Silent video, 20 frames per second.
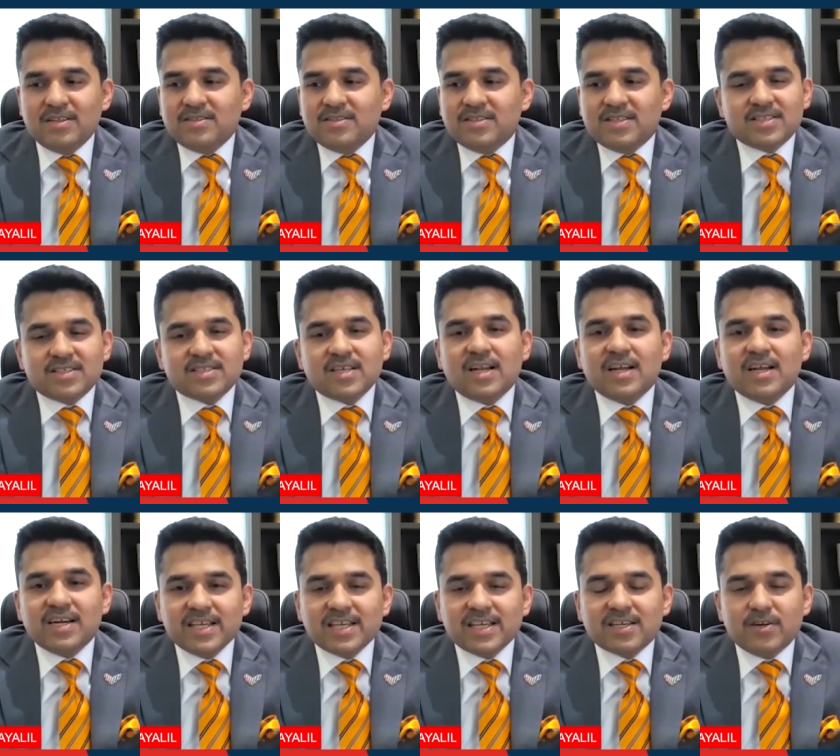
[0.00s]
This is a
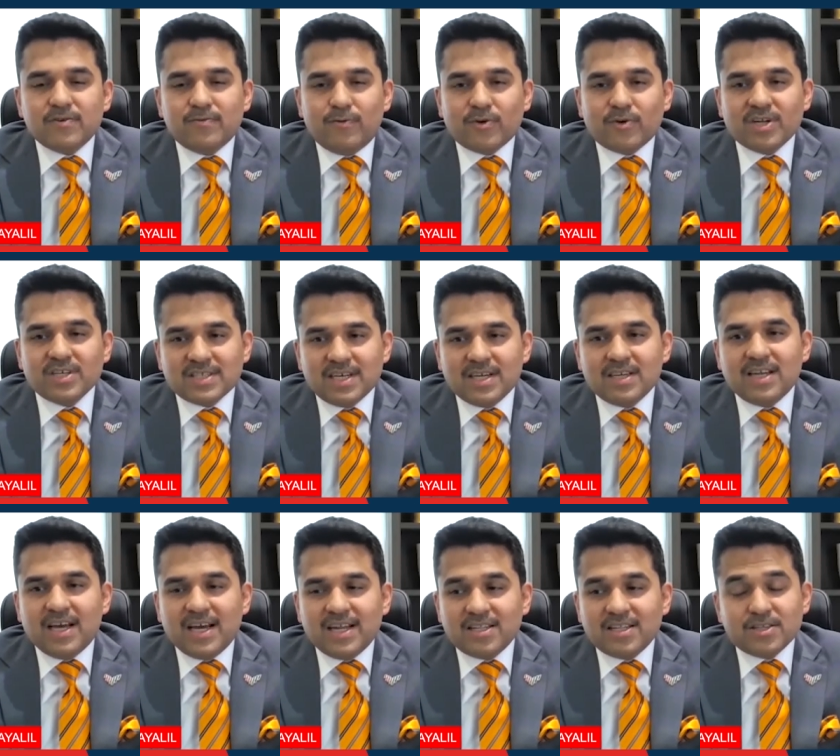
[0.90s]
learning curve for us,
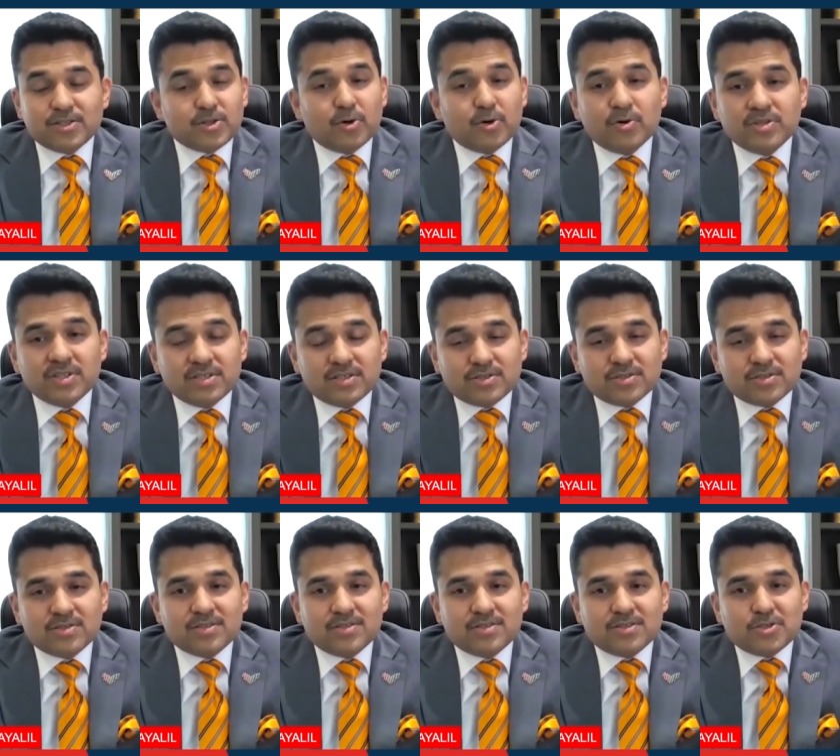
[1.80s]
and this
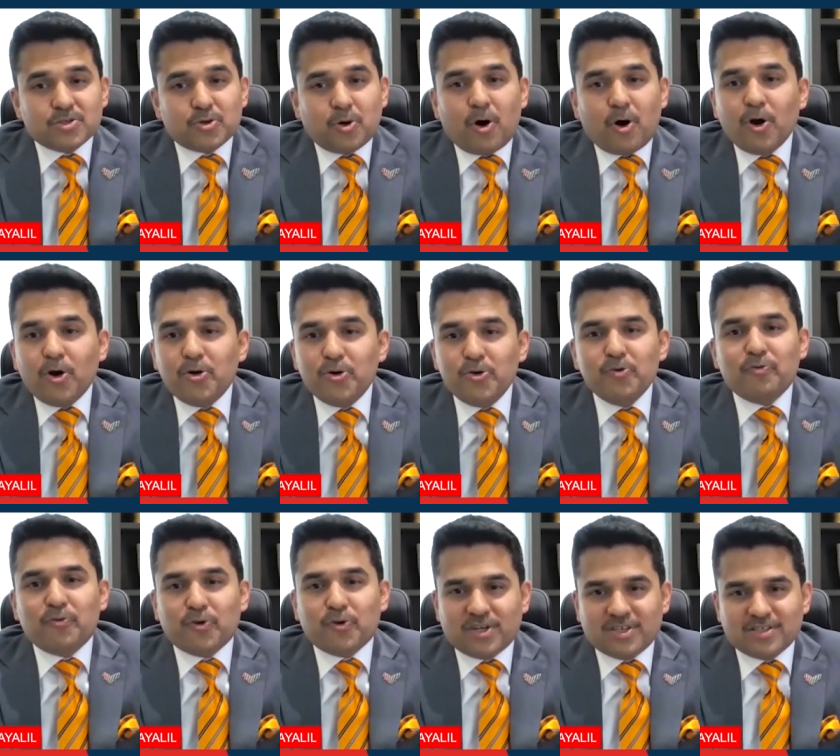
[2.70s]
is all
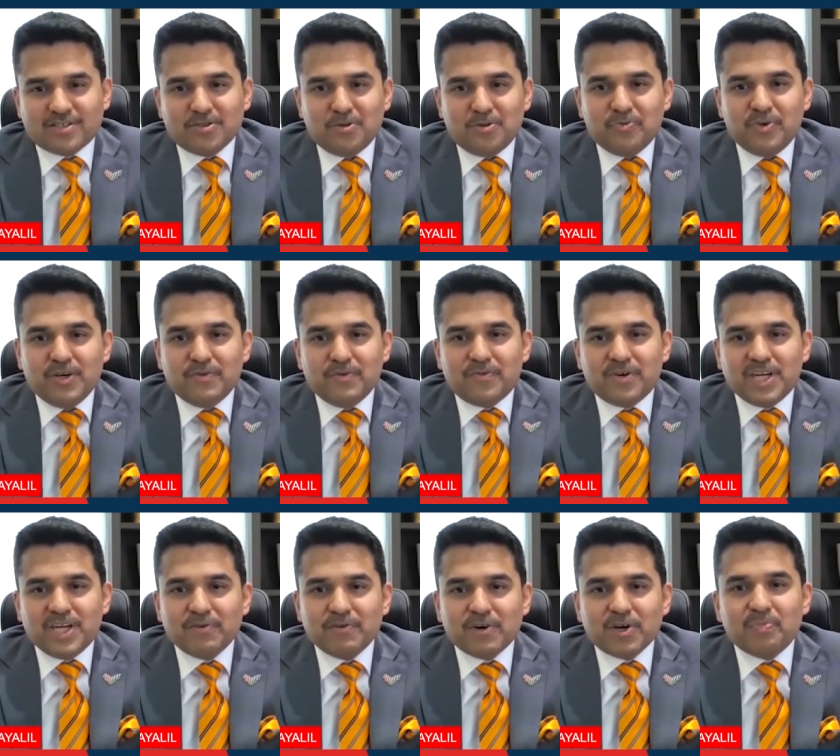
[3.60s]
new for us. You know, we have
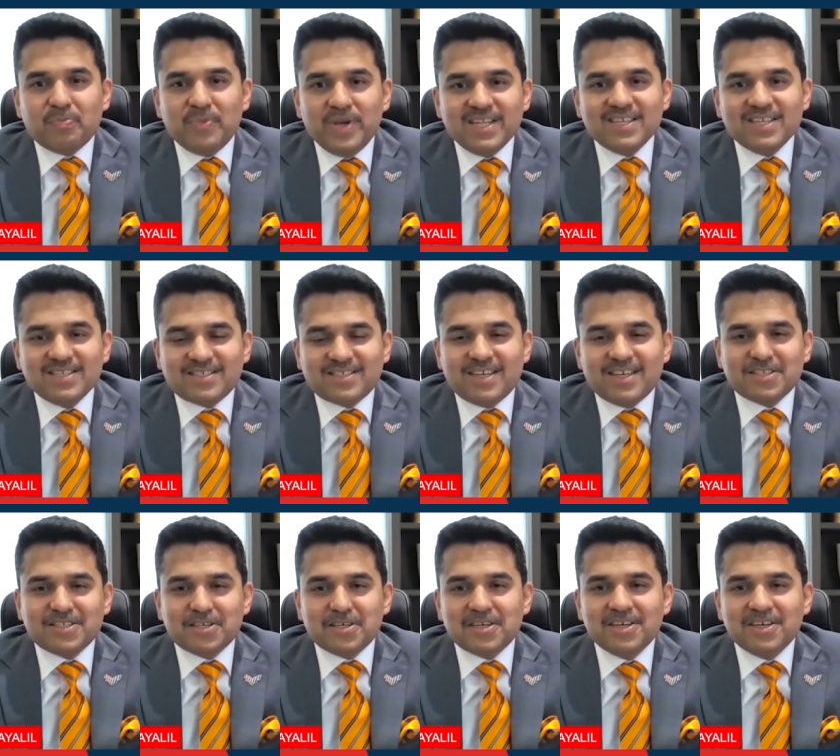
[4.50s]
never been in
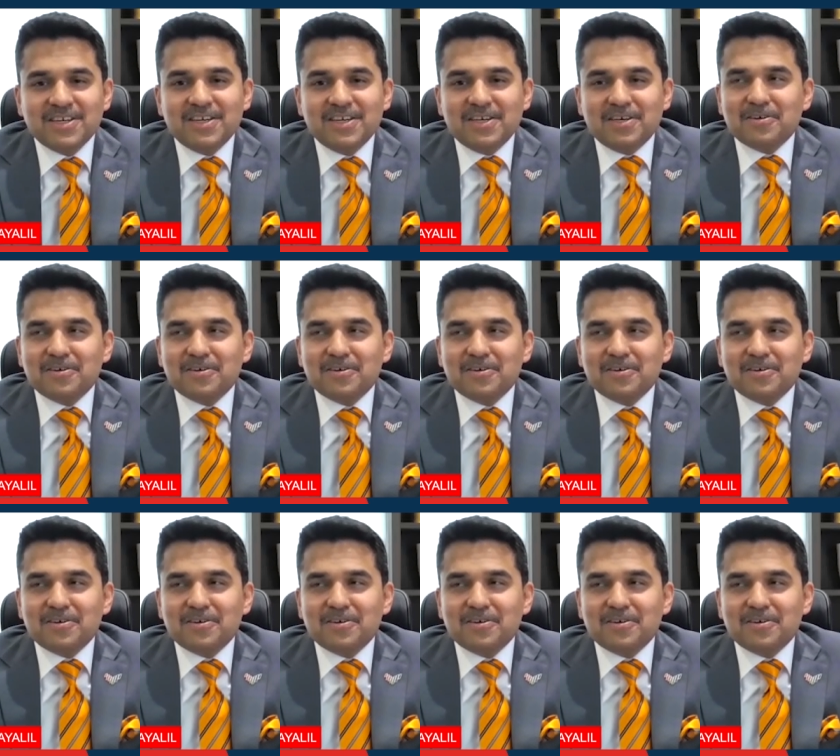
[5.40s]
such a.